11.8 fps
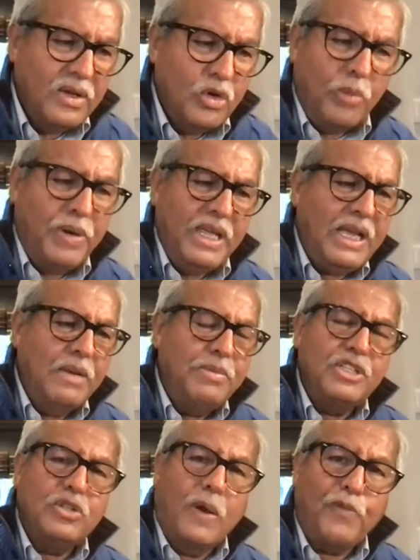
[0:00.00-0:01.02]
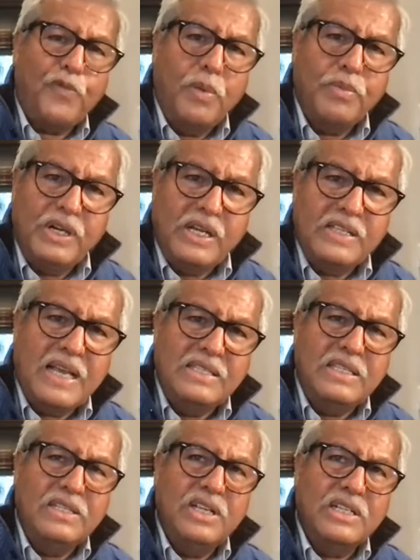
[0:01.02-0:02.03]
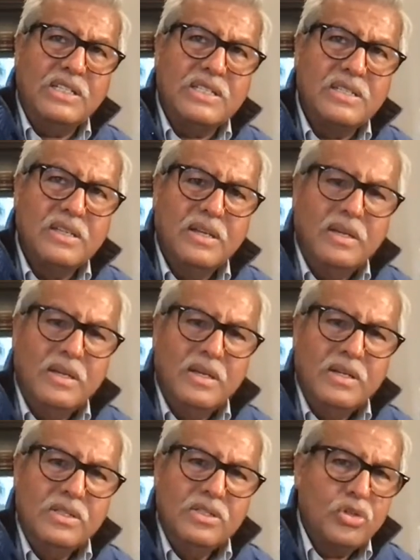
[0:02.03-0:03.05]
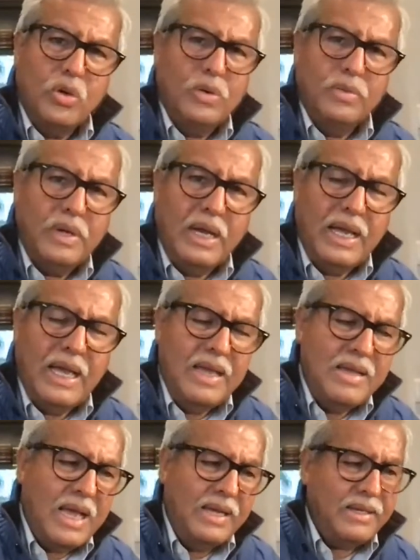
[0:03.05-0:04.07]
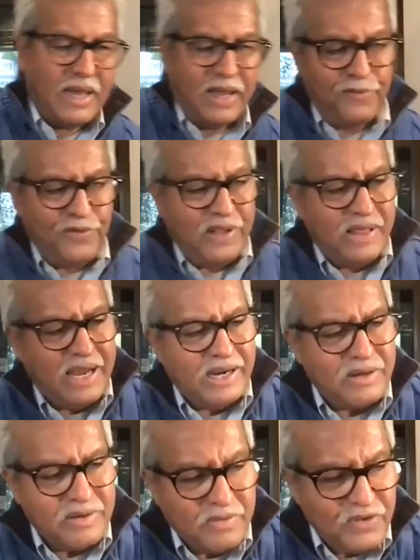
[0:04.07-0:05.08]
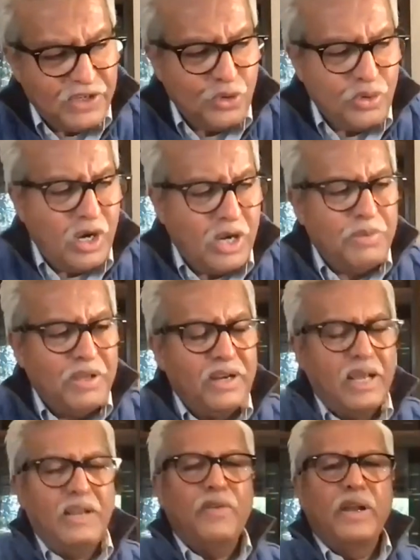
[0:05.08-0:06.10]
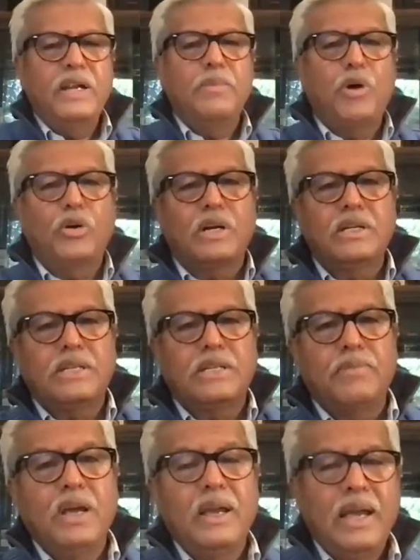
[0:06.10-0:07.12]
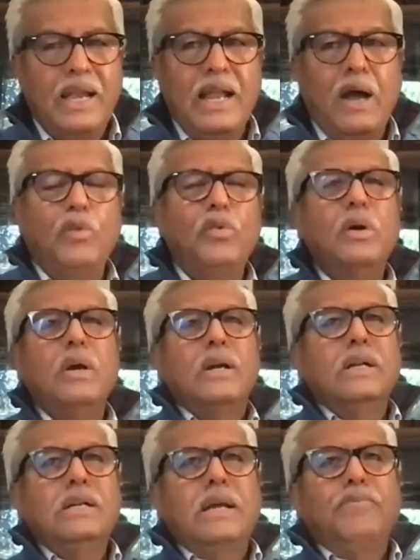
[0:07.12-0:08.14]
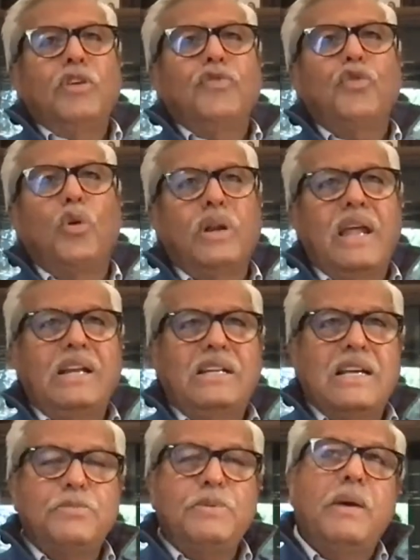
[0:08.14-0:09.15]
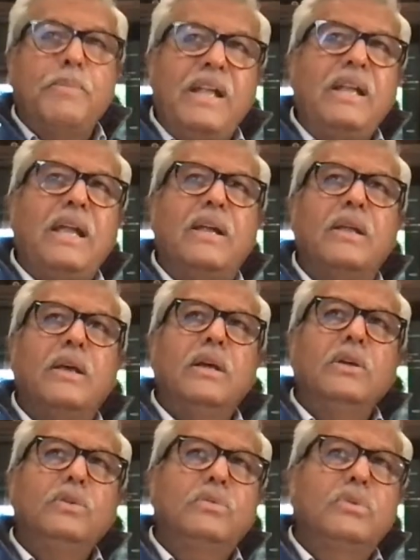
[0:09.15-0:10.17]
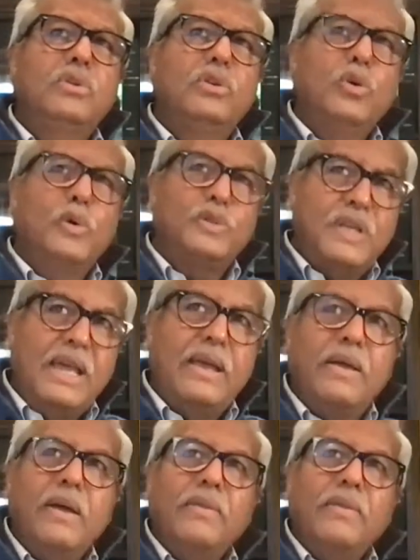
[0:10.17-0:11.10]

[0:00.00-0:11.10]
Nobody can be stopped from criticizing judges. So I feel that we should not be really worried about contempt. And now contempt of court act has been amended to say